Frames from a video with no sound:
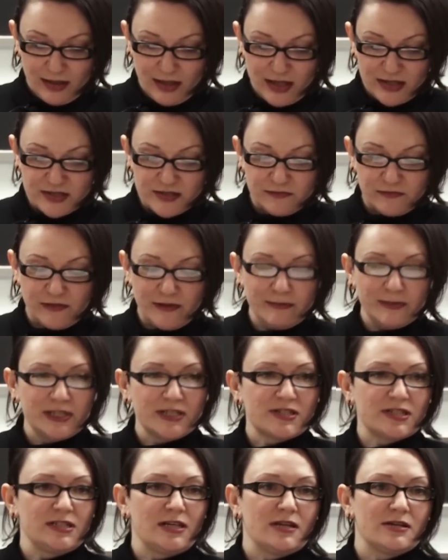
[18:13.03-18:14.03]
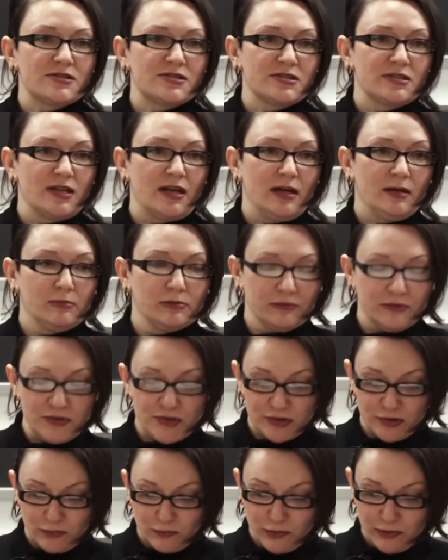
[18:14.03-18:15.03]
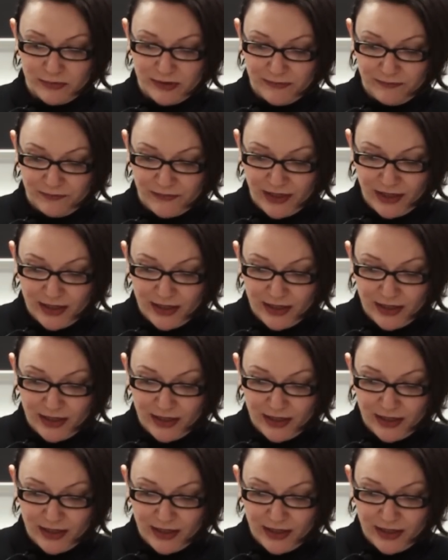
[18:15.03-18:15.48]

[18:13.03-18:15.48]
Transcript: As a feminist and as an Aboriginal woman,